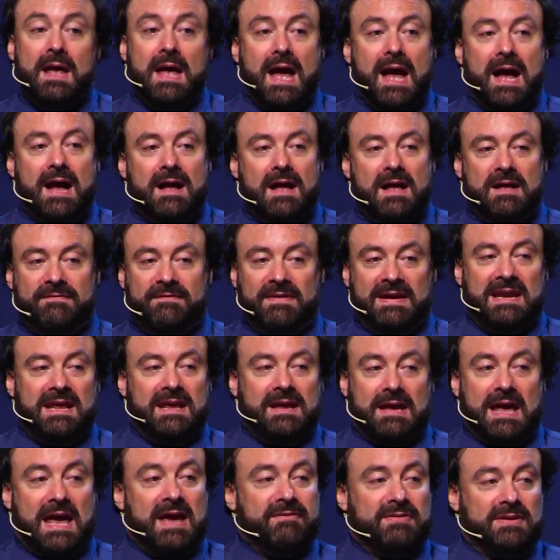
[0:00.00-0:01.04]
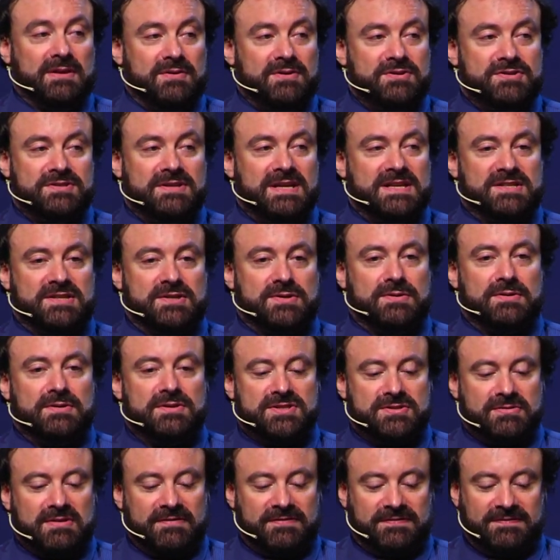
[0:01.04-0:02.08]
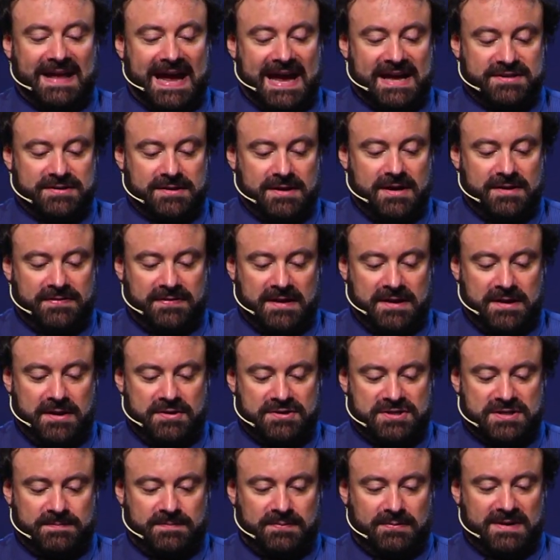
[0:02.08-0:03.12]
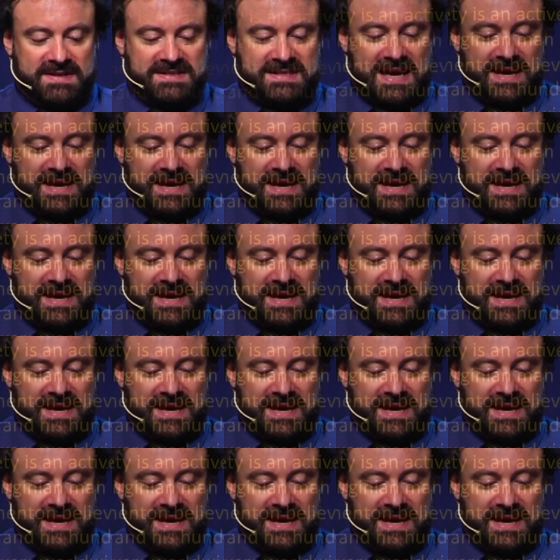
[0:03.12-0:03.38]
if any evolutionist calls you a flat earther, you should point